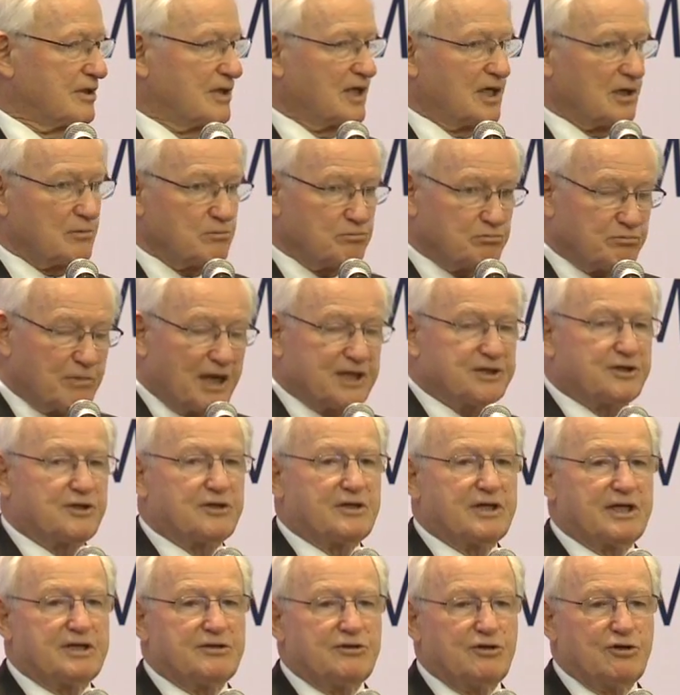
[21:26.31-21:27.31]
And much of
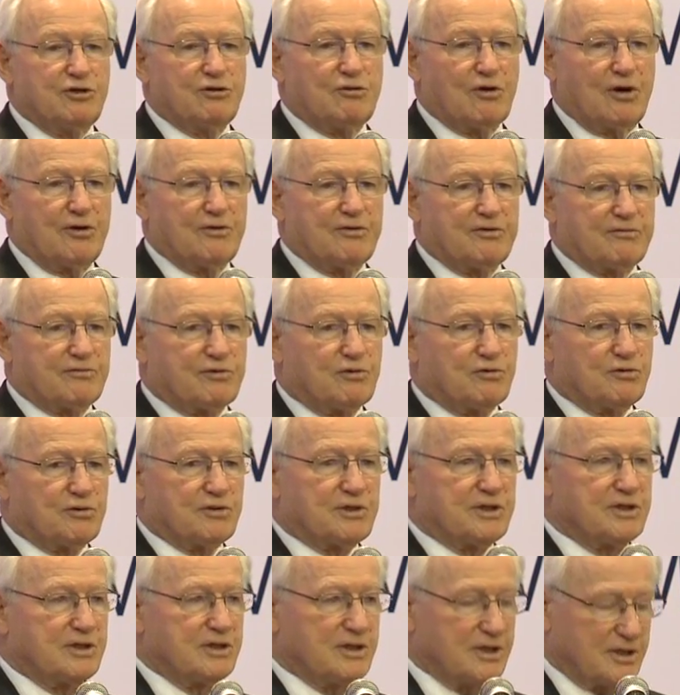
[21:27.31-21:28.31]
that new growth, of
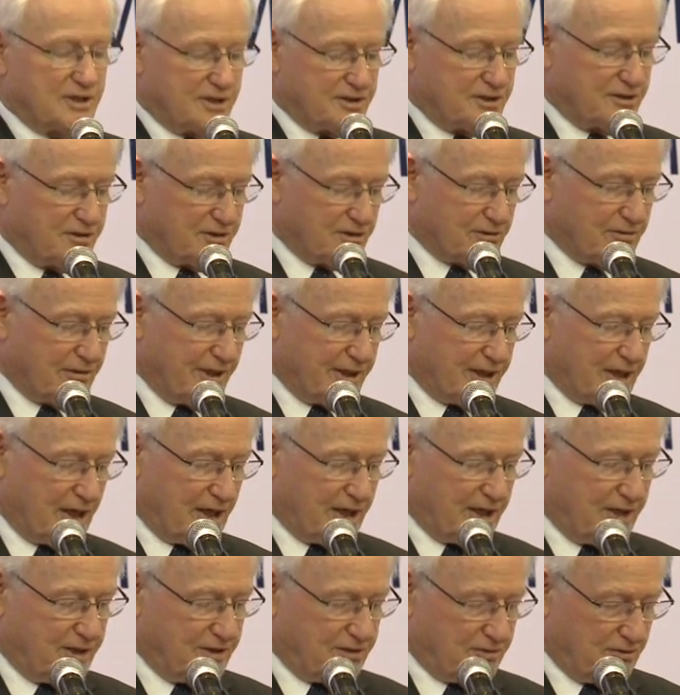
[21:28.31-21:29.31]
course, is in the greater
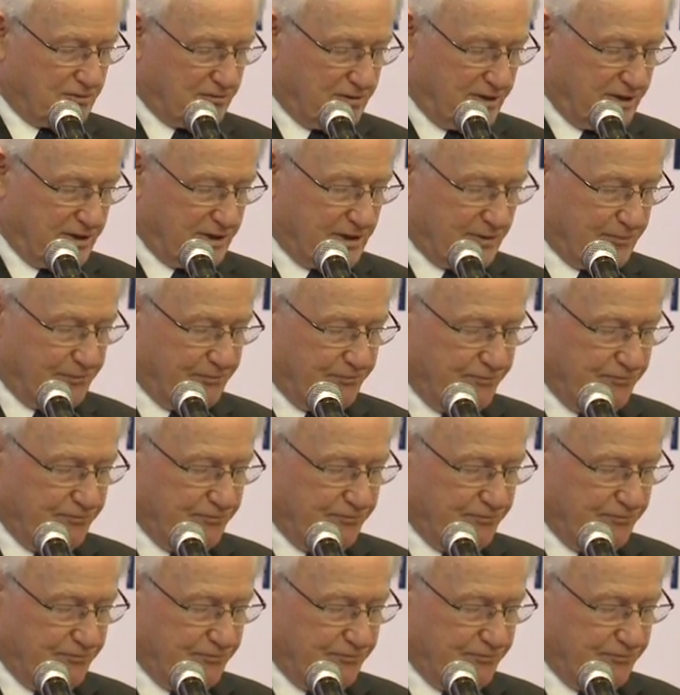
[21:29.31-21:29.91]
Asian region.